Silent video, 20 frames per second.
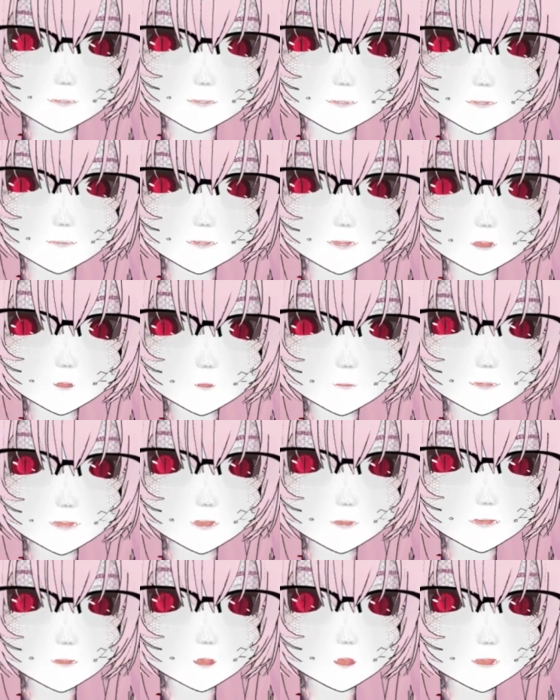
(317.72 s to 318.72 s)
as they are
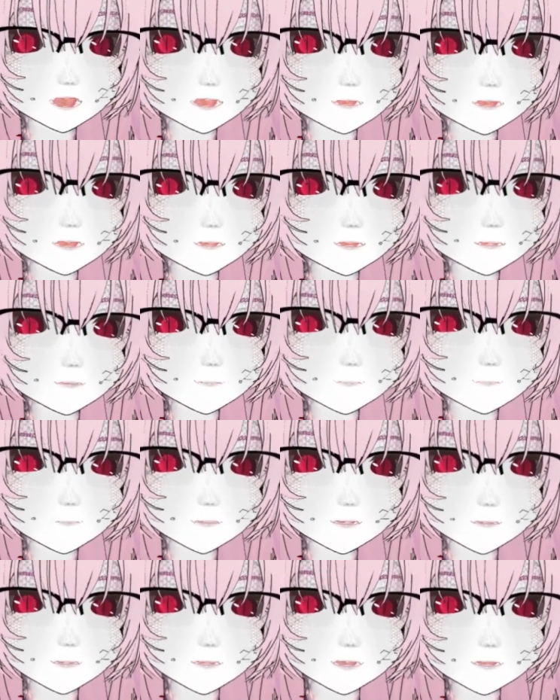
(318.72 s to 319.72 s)
trying
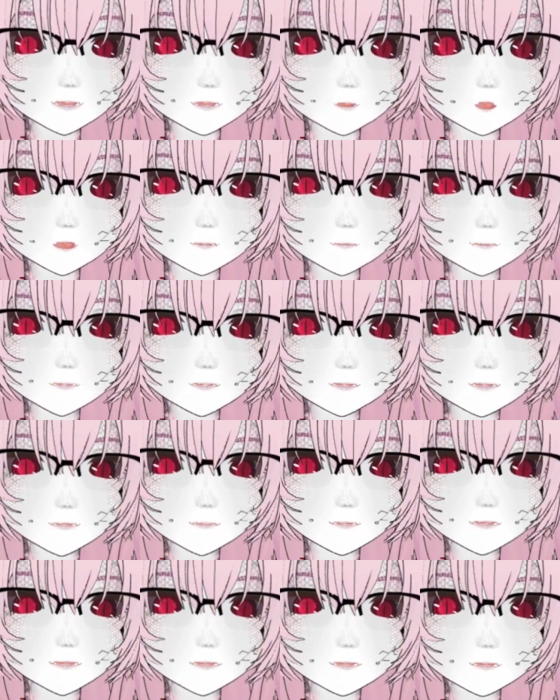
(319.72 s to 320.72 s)
helplessly to fix the
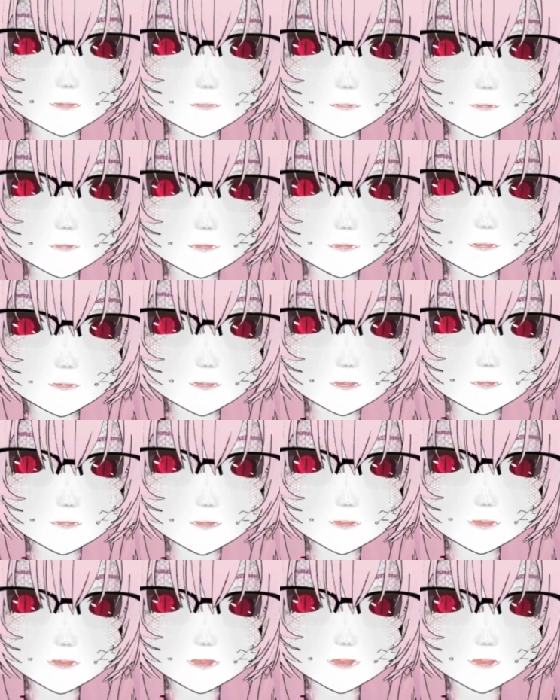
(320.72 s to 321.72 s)
issues.
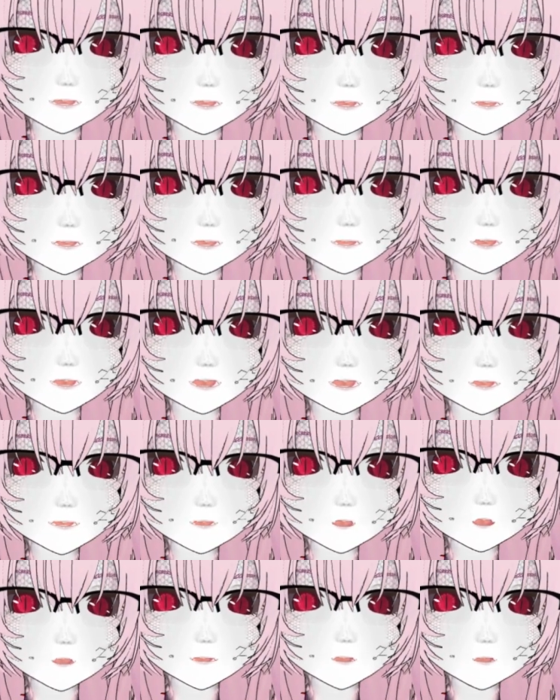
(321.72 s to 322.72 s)
We then
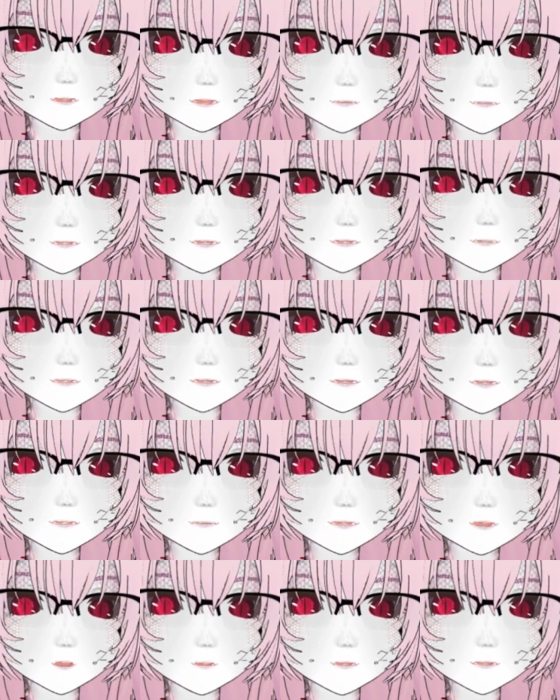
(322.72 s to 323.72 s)
move to see
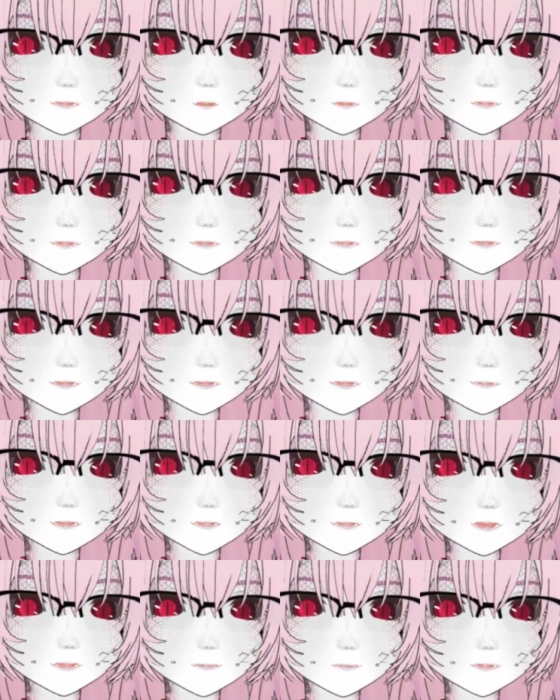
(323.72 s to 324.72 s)
Luffy
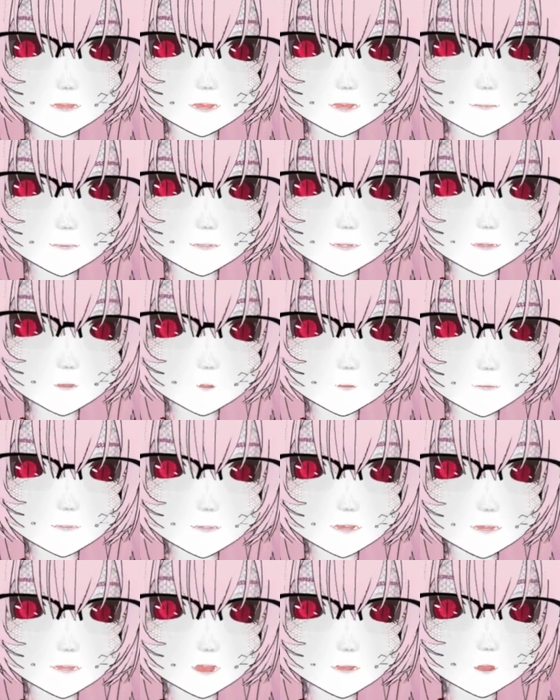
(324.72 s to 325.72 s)
slightly
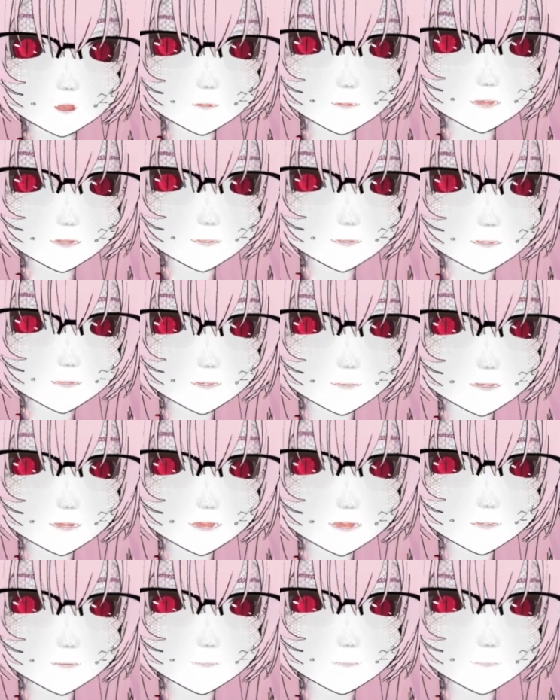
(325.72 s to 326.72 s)
questioning the broadcast,
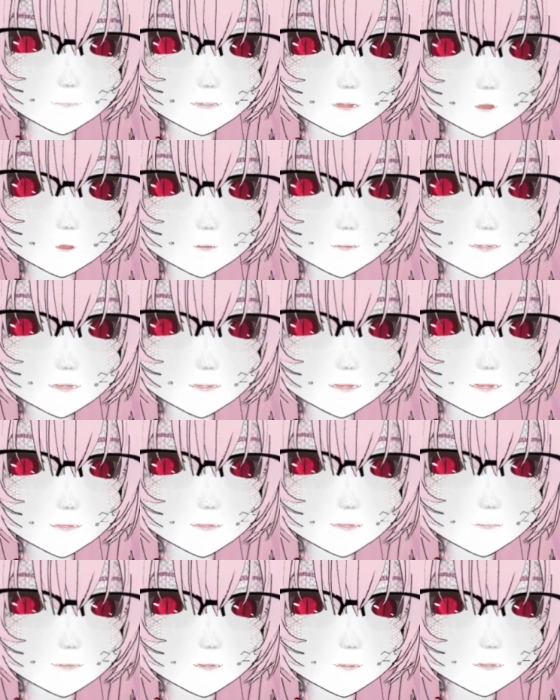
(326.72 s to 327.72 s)
but it
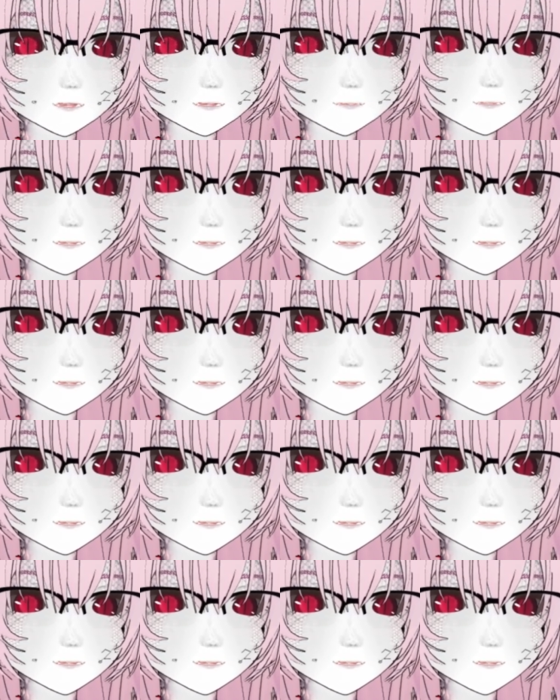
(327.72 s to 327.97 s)
seems that he is